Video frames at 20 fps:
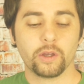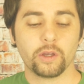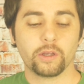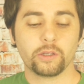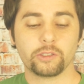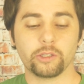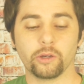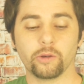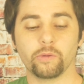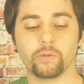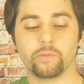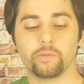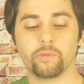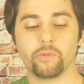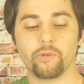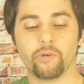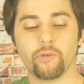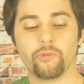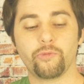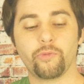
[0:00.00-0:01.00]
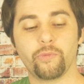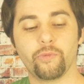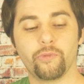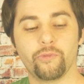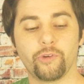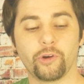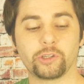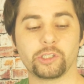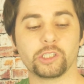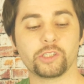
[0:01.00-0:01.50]
So
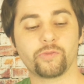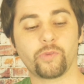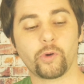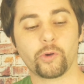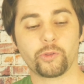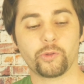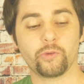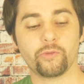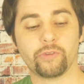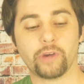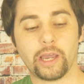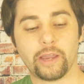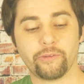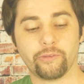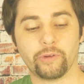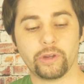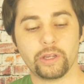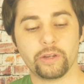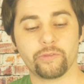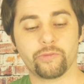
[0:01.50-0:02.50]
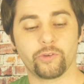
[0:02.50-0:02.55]
verses 4 through 5 read,